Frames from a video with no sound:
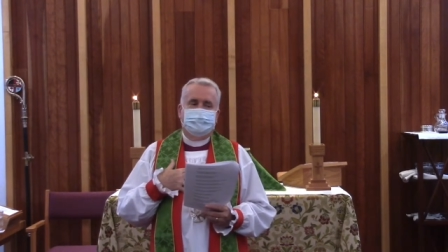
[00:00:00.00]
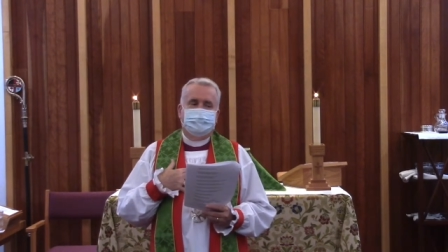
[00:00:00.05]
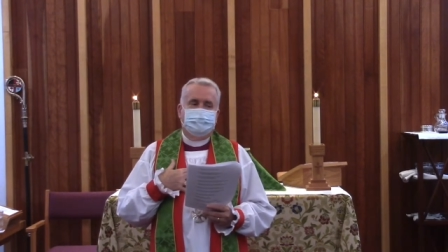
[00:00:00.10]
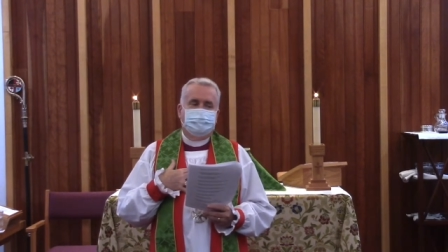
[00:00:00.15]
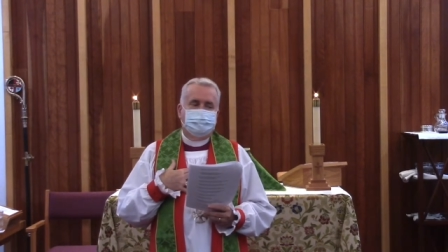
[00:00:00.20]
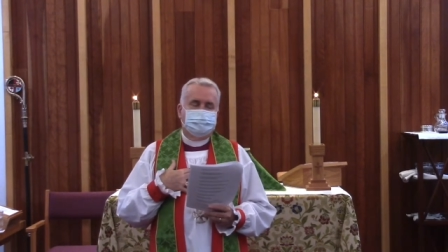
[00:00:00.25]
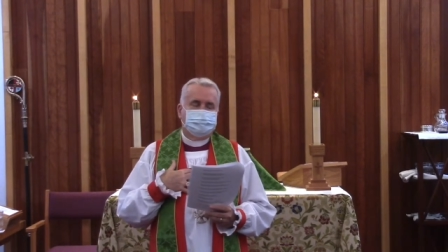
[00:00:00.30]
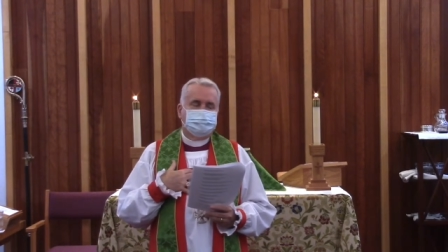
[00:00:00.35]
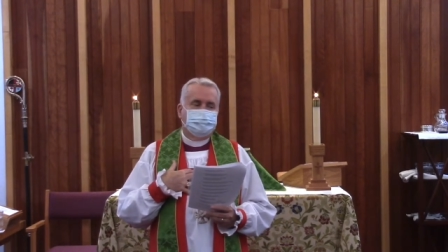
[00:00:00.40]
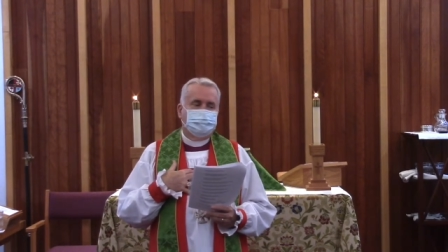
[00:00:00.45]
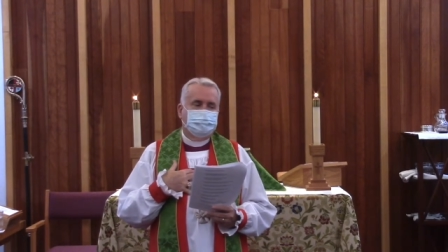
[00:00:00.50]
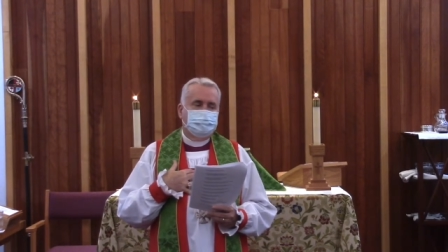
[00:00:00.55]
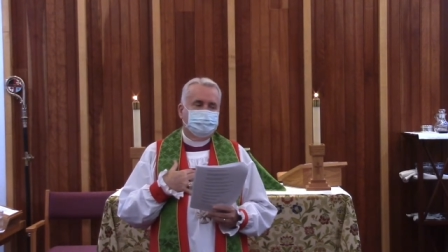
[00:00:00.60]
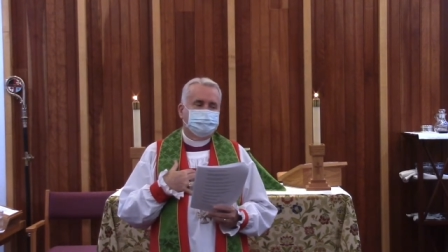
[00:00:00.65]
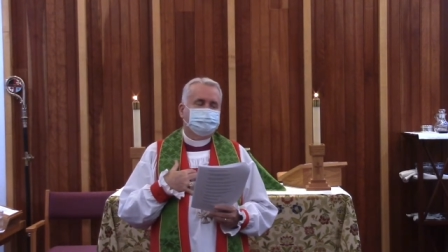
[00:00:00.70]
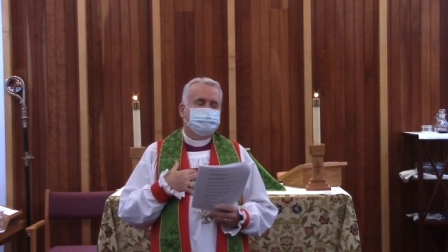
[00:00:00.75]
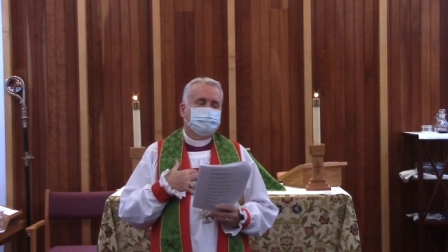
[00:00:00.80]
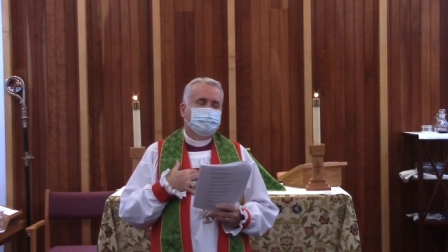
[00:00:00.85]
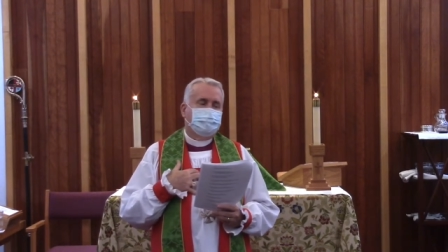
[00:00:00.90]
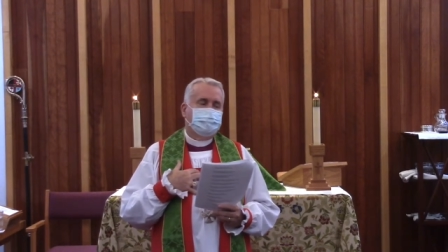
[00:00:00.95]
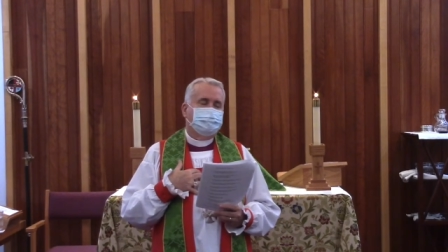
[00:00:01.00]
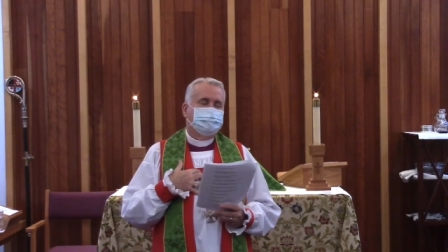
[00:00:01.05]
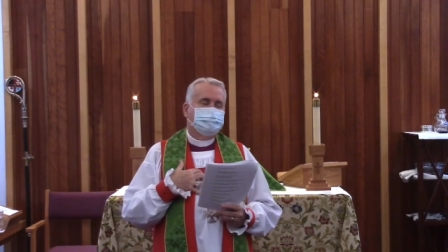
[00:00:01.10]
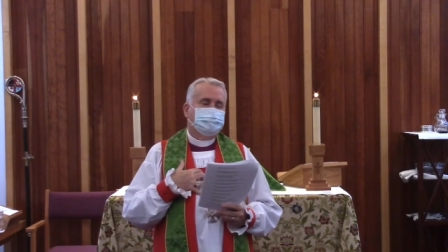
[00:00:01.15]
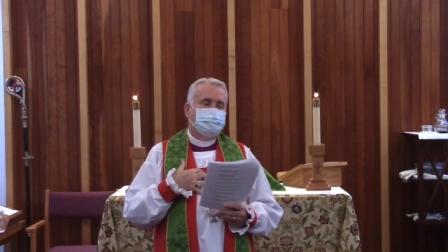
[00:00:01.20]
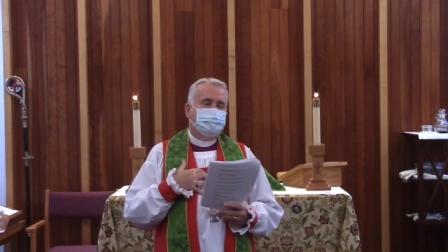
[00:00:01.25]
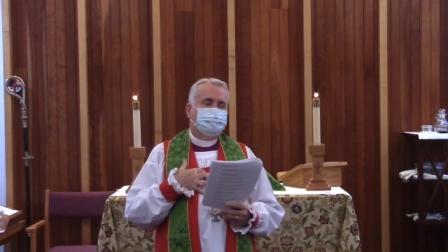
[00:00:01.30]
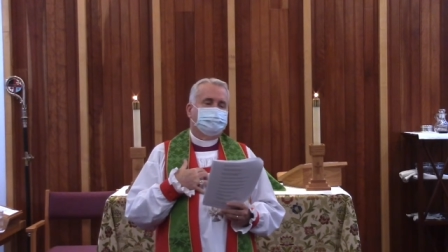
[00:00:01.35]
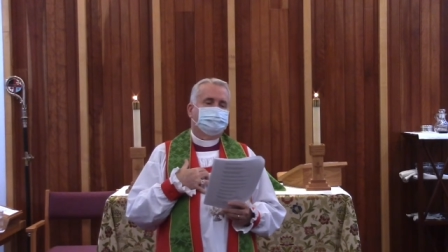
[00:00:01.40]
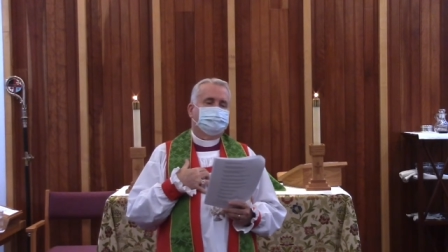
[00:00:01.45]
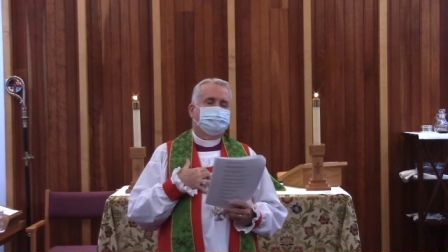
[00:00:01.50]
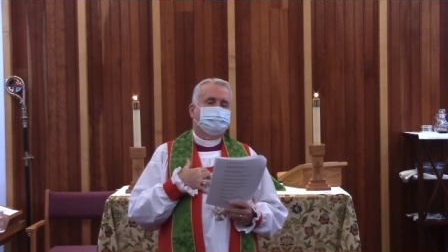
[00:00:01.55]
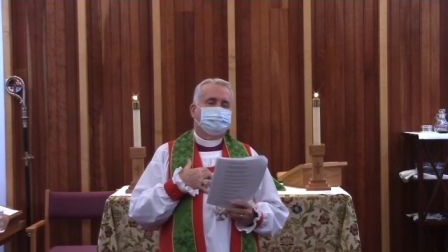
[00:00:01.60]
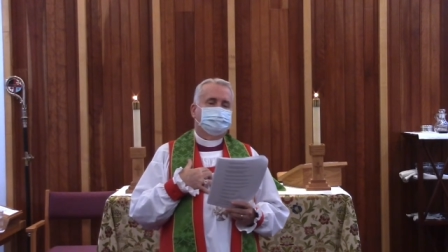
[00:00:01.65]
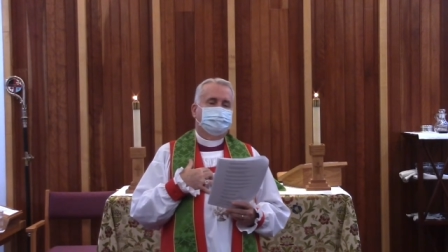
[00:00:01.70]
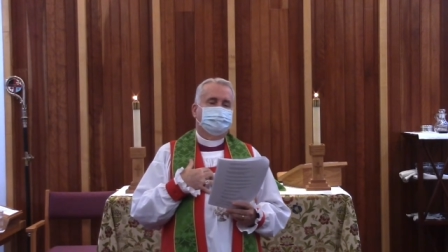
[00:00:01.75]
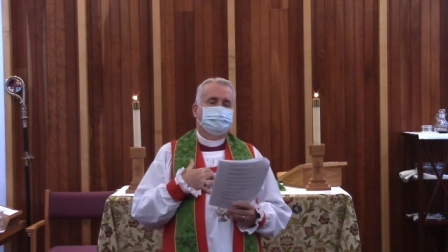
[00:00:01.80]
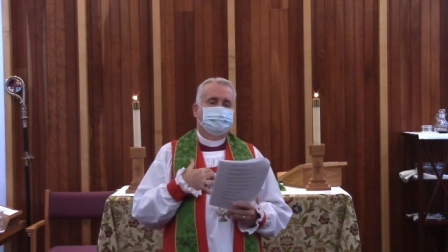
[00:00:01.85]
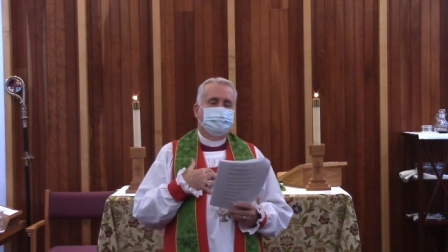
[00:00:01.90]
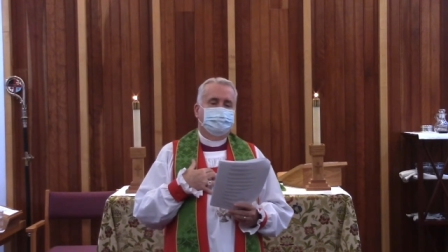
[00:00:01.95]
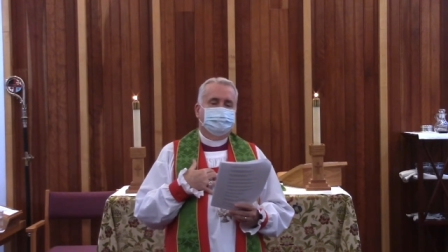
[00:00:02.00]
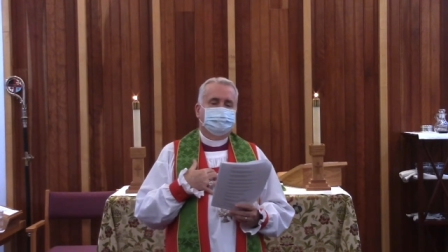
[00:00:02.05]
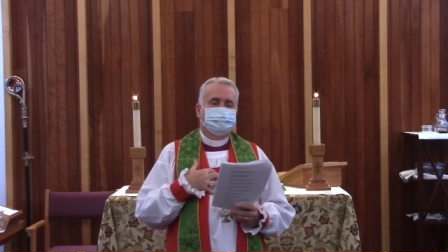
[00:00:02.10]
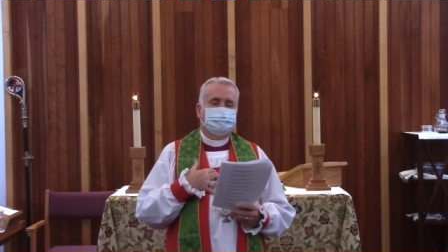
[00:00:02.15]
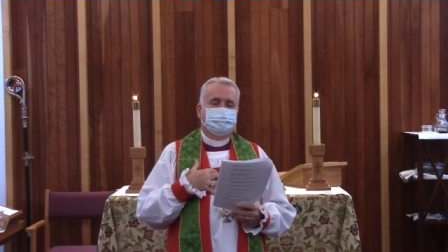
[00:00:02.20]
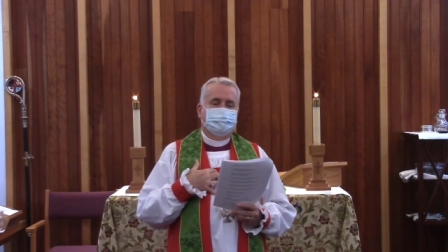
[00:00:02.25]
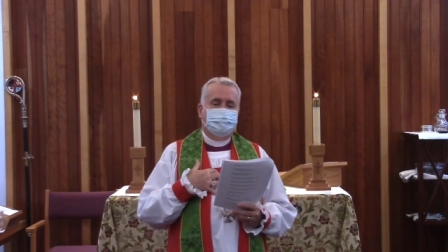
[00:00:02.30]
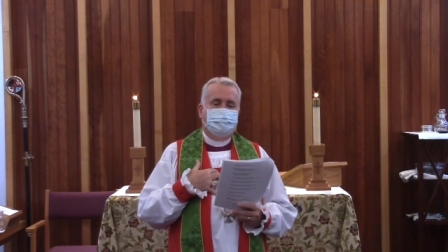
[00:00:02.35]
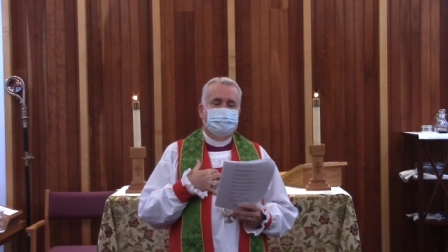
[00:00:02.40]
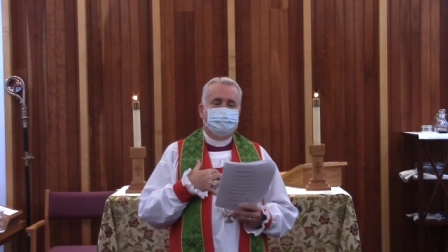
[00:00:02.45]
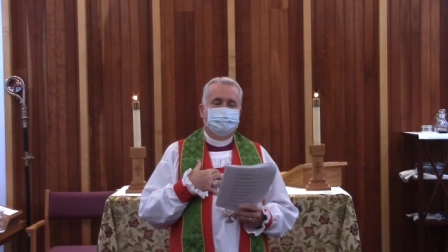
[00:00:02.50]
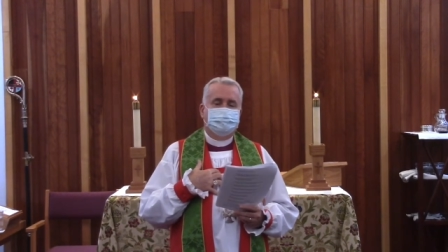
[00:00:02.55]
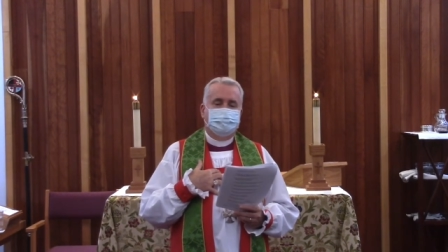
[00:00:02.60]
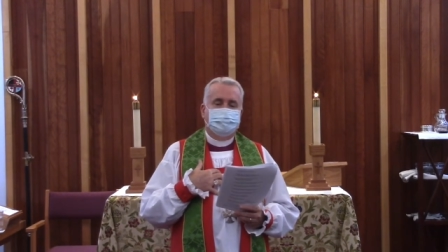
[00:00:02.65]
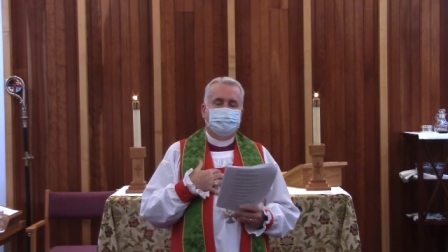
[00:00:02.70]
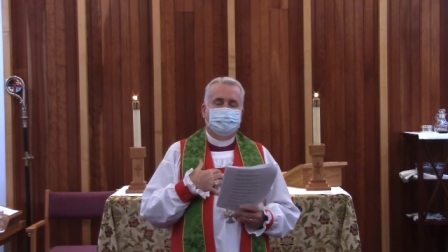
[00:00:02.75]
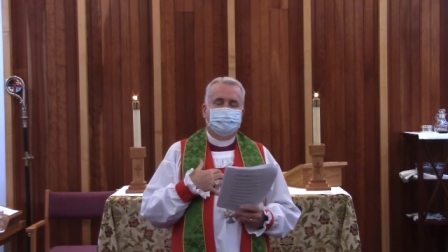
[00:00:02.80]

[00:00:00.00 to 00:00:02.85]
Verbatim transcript: as well as the obligations of those around me,